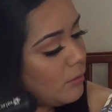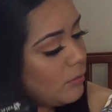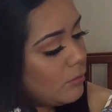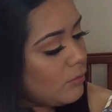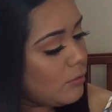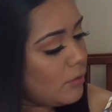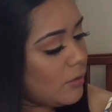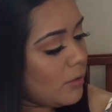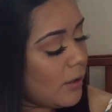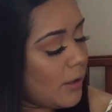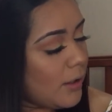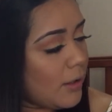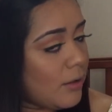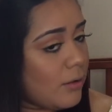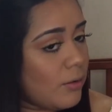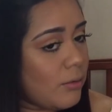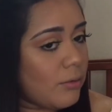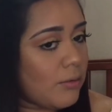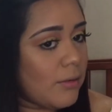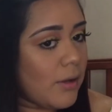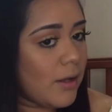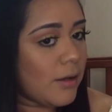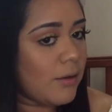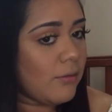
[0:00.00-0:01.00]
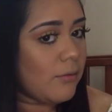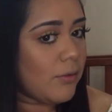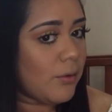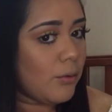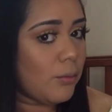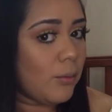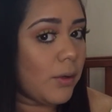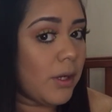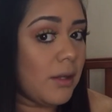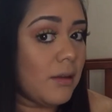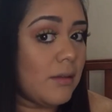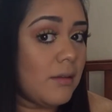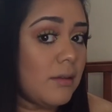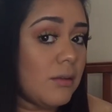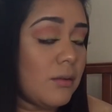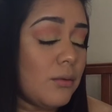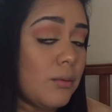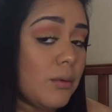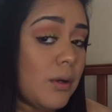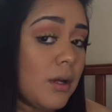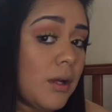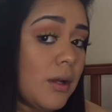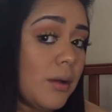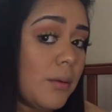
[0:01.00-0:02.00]
she like goes out of her way
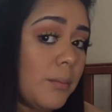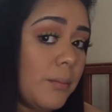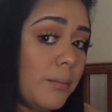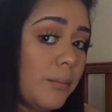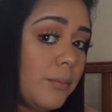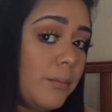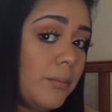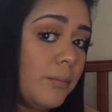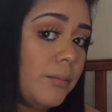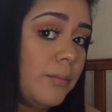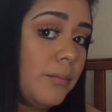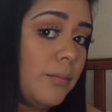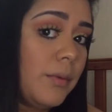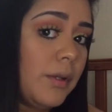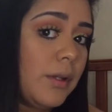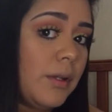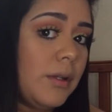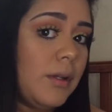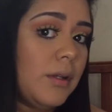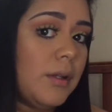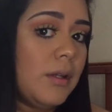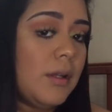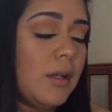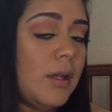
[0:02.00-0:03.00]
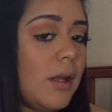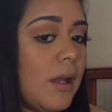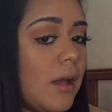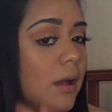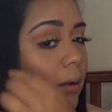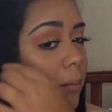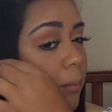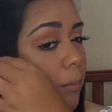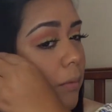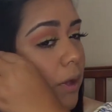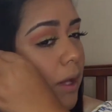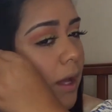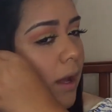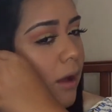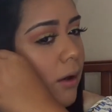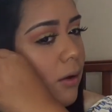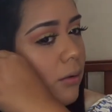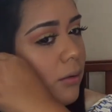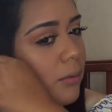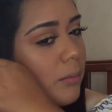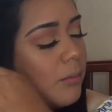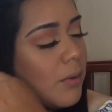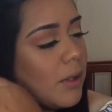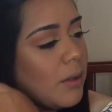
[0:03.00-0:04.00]
to help me
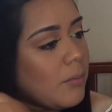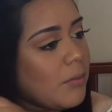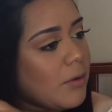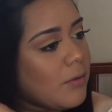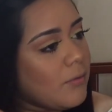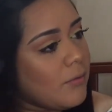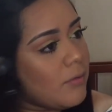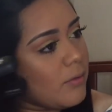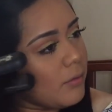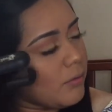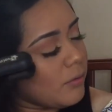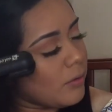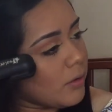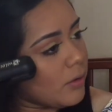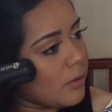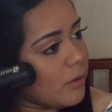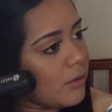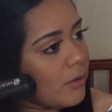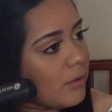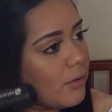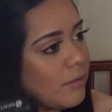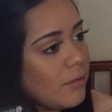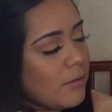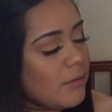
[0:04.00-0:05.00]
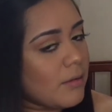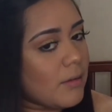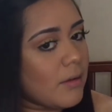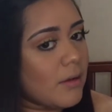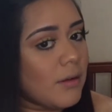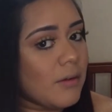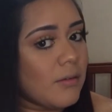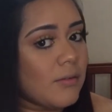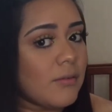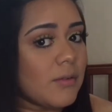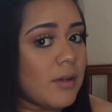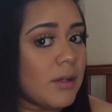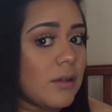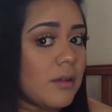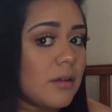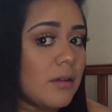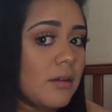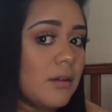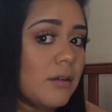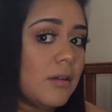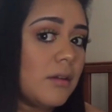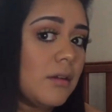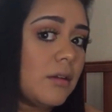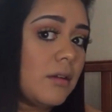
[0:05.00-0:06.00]
out and make me feel good and stuff.
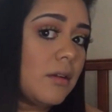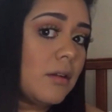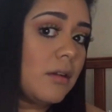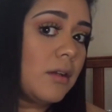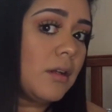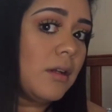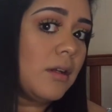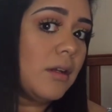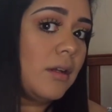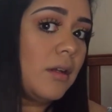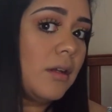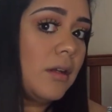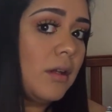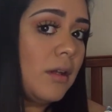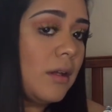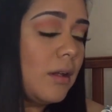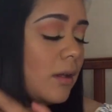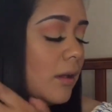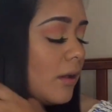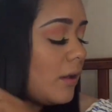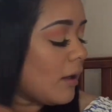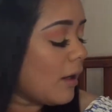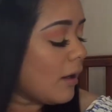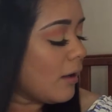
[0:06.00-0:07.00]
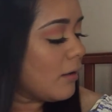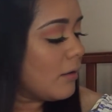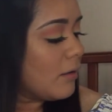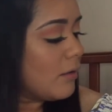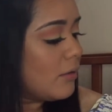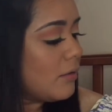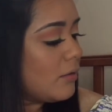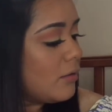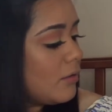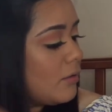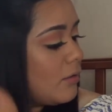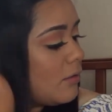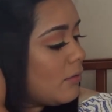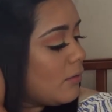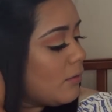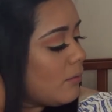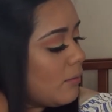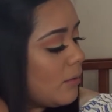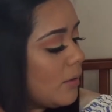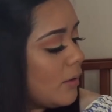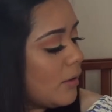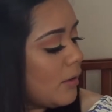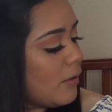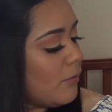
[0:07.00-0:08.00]
And yeah, she's just
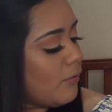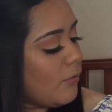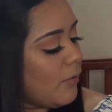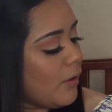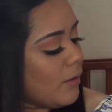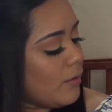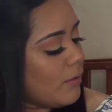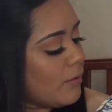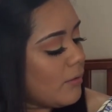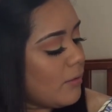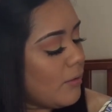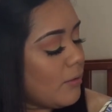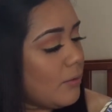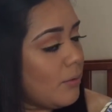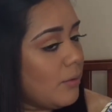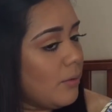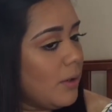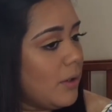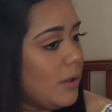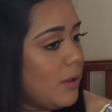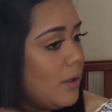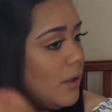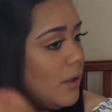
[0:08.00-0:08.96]
a really good friend. So